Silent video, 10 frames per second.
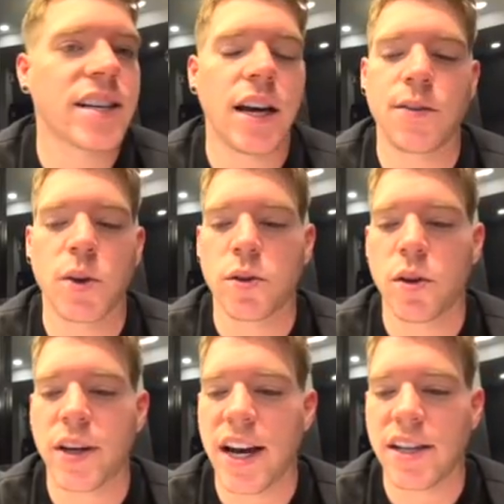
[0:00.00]
I have told
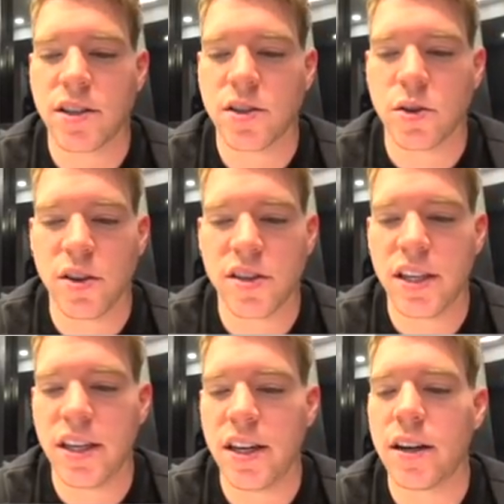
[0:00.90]
you guys. So you
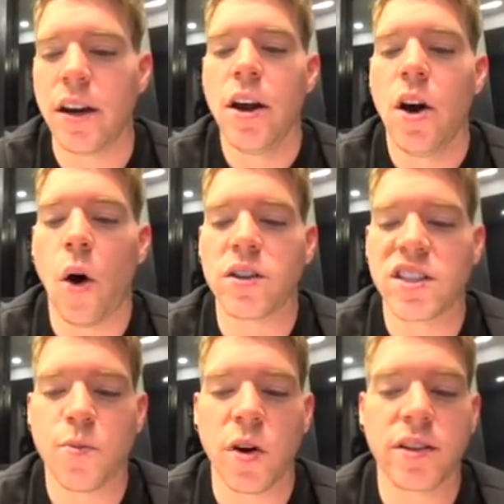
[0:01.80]
see here on
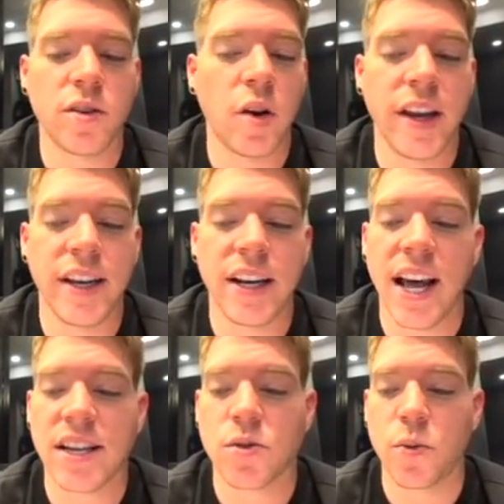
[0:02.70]
spot in the
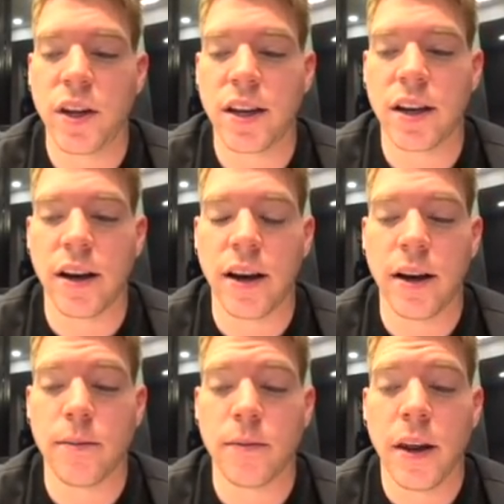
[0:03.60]
last week, we
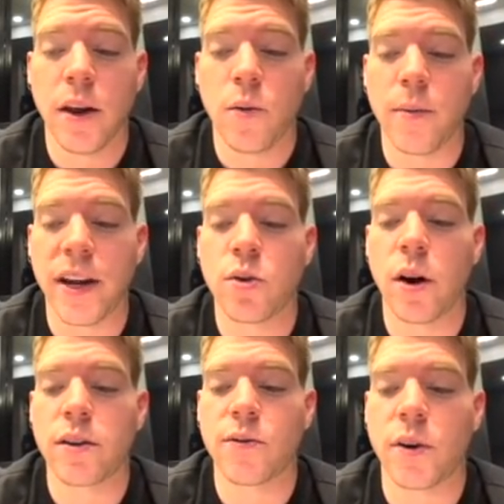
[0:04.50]
made
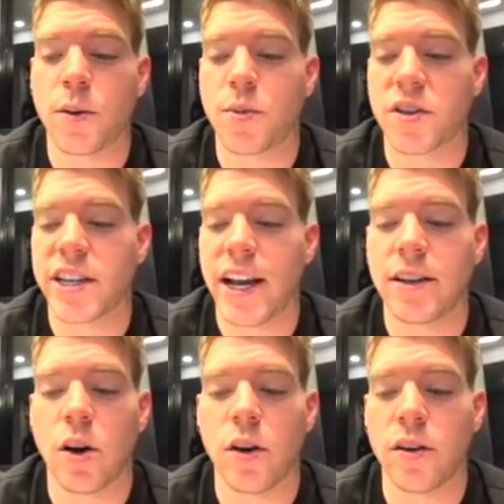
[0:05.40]

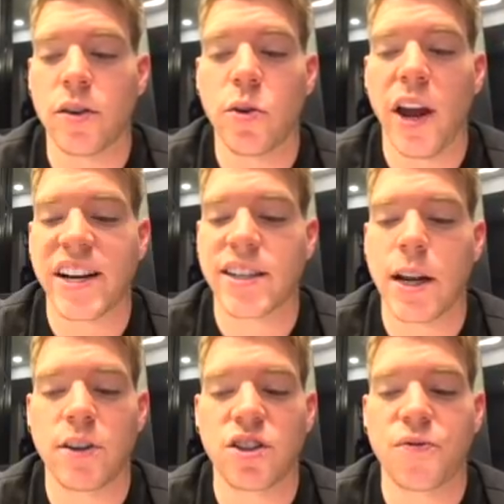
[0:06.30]
240% on 2x
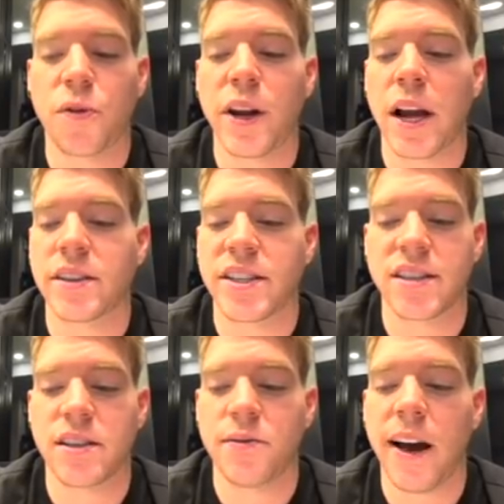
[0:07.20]
leverage,
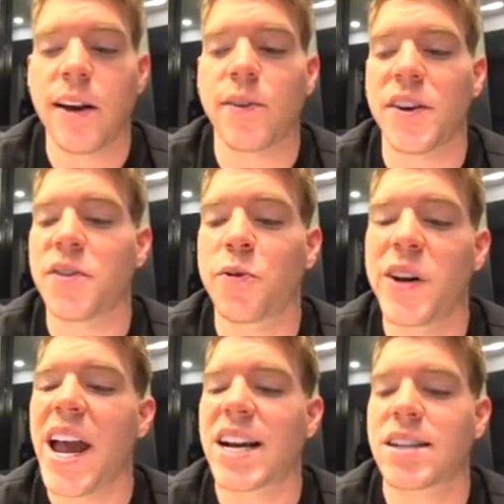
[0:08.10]
365 on
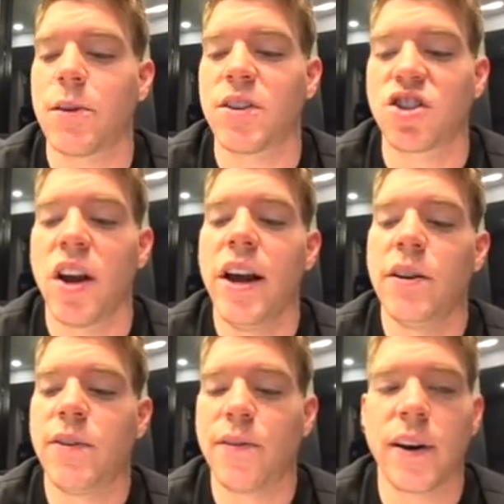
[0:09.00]
3x leverage,
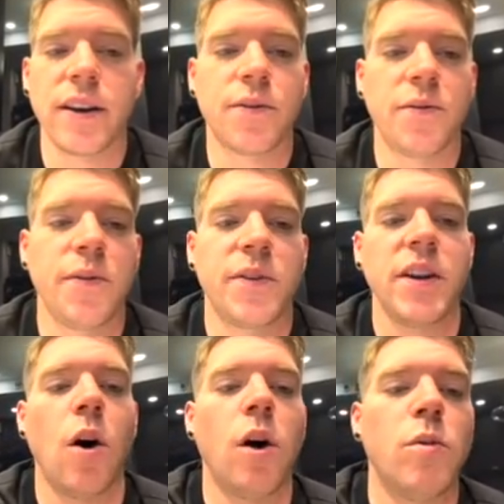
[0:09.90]

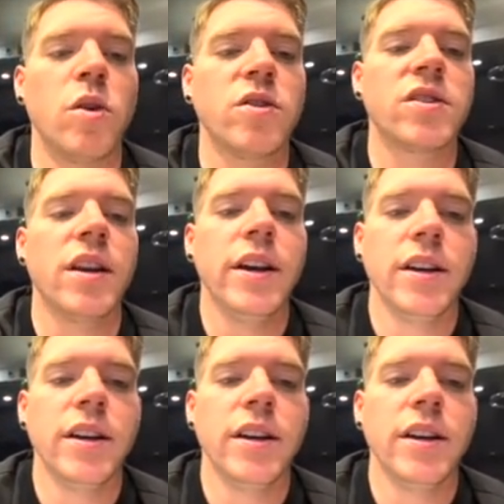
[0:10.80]
550 almost.